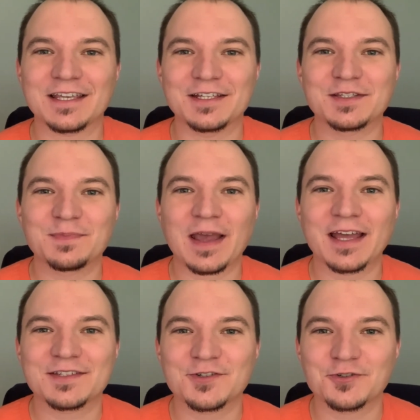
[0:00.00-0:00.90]
it's
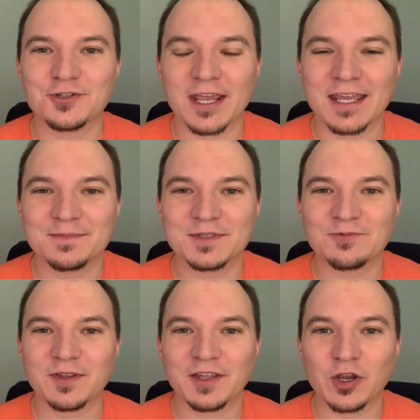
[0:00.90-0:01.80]
Pastor James
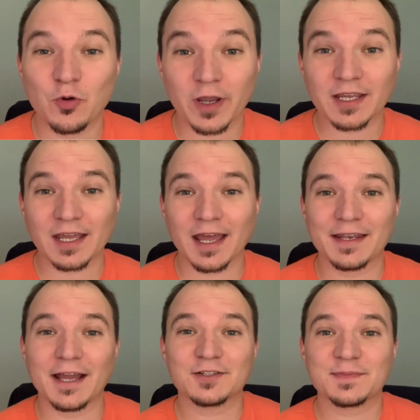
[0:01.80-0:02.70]
with a quick
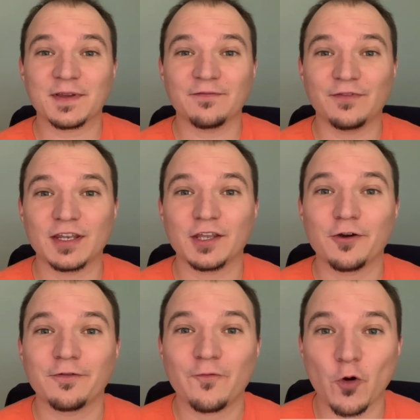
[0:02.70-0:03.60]
announcement video
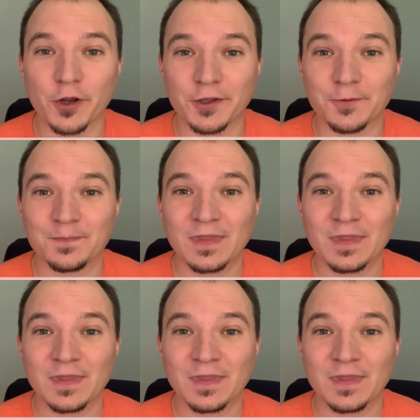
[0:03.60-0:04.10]
for you.